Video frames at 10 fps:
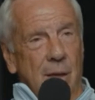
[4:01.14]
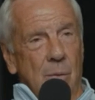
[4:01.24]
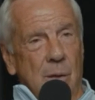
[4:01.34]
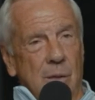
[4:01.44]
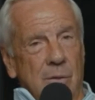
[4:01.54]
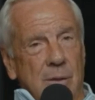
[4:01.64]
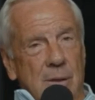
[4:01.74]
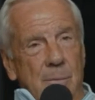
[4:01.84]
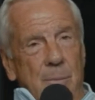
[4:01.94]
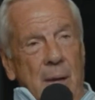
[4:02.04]
it was,
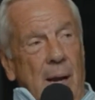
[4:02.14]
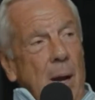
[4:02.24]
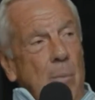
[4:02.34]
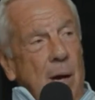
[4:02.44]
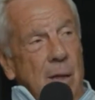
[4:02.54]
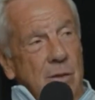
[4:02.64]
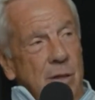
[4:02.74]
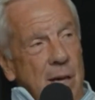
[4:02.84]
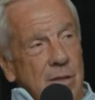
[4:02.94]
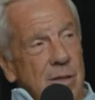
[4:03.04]
and I
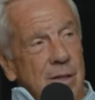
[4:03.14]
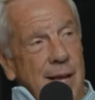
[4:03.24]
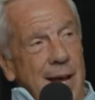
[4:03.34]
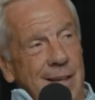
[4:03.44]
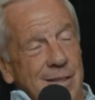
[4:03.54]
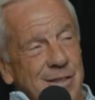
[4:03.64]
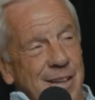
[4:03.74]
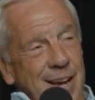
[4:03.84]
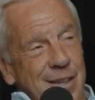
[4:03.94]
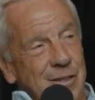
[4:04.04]
apologized to the
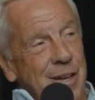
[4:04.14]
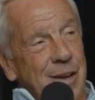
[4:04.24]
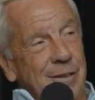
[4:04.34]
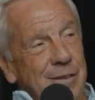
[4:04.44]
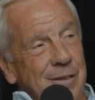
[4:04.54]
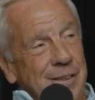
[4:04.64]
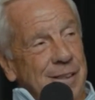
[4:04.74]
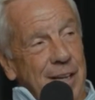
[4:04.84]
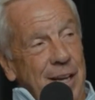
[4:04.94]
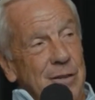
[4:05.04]
97
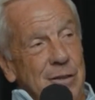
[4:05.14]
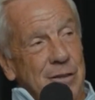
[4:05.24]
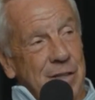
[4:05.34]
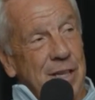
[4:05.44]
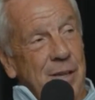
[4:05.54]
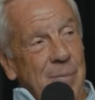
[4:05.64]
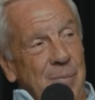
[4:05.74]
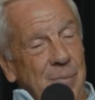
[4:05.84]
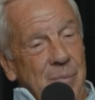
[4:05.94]
Kansas team,